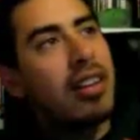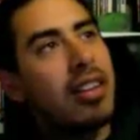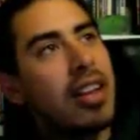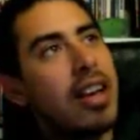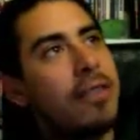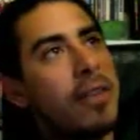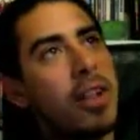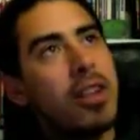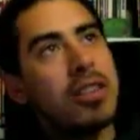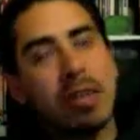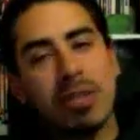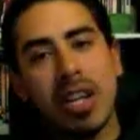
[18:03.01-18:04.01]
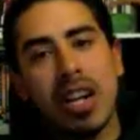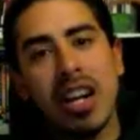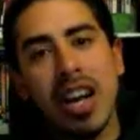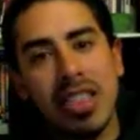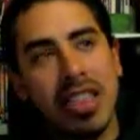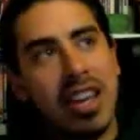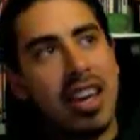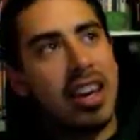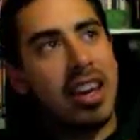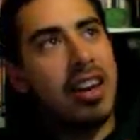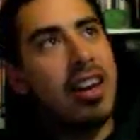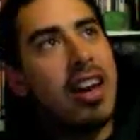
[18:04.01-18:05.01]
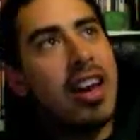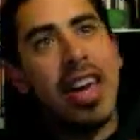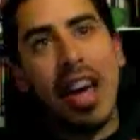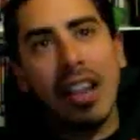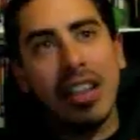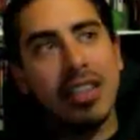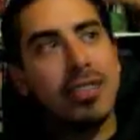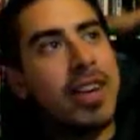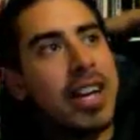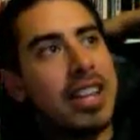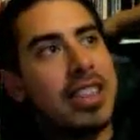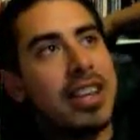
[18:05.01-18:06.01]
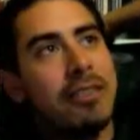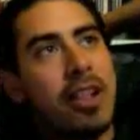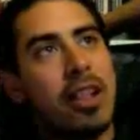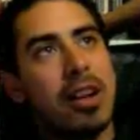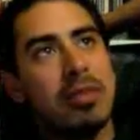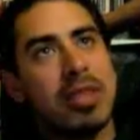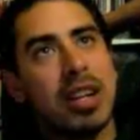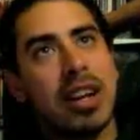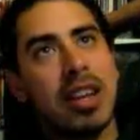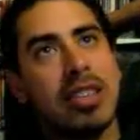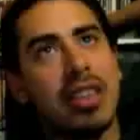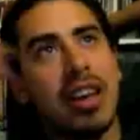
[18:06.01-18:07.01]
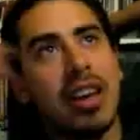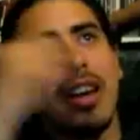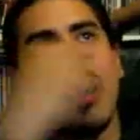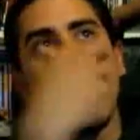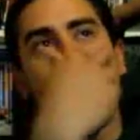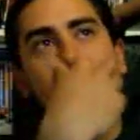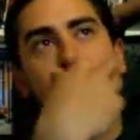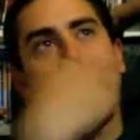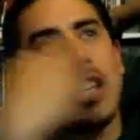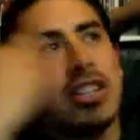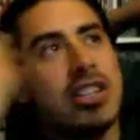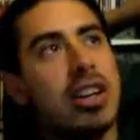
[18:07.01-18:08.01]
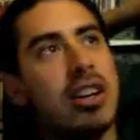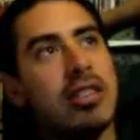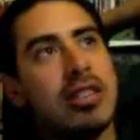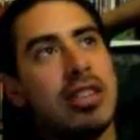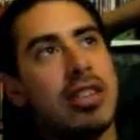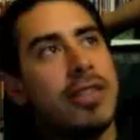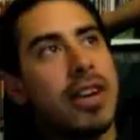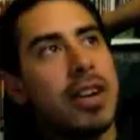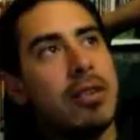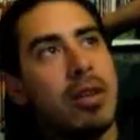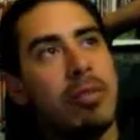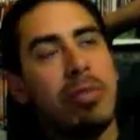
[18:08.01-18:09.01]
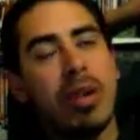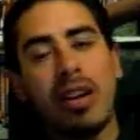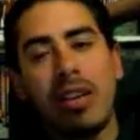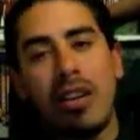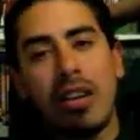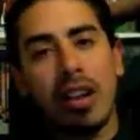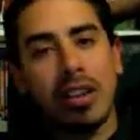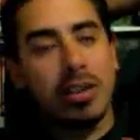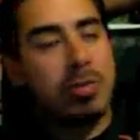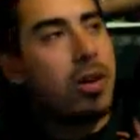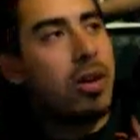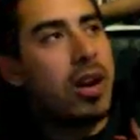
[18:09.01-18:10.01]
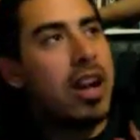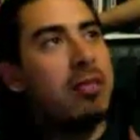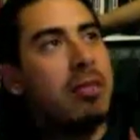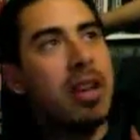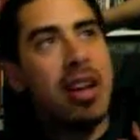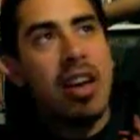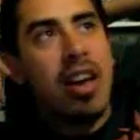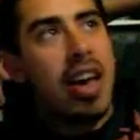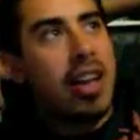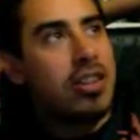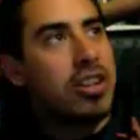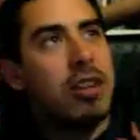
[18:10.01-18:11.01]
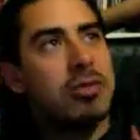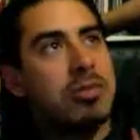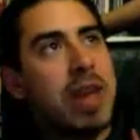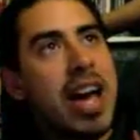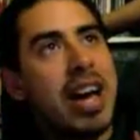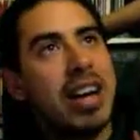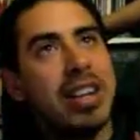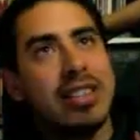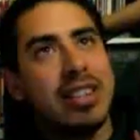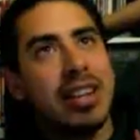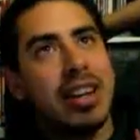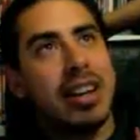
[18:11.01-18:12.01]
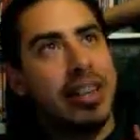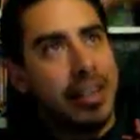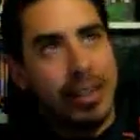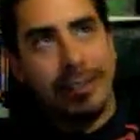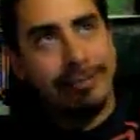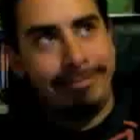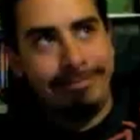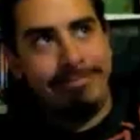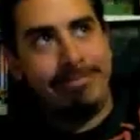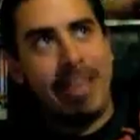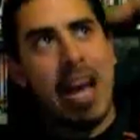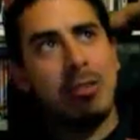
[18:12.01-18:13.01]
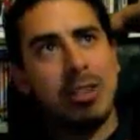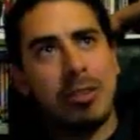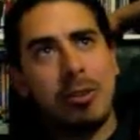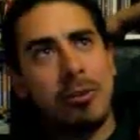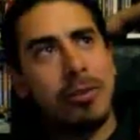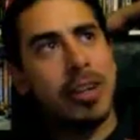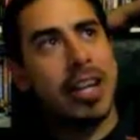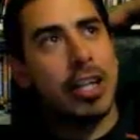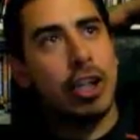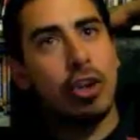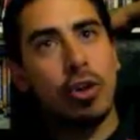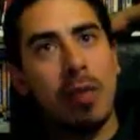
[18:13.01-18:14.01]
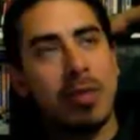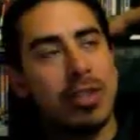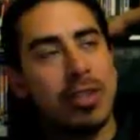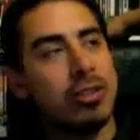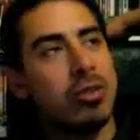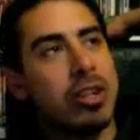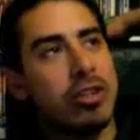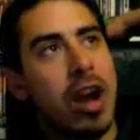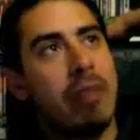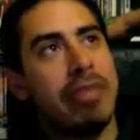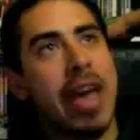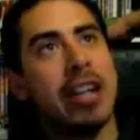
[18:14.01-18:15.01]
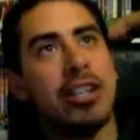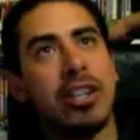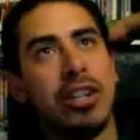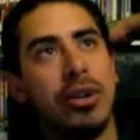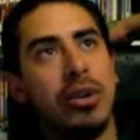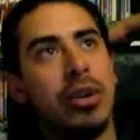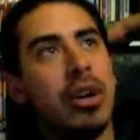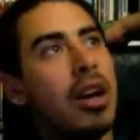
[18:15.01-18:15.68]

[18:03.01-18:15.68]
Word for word: It follows up to nothing. Kelly's fucking thing followed up to nothing. She she goes to the fucking what print and all colors program, and she comes back and it's like, that was cool for like two episodes and we dropped that too.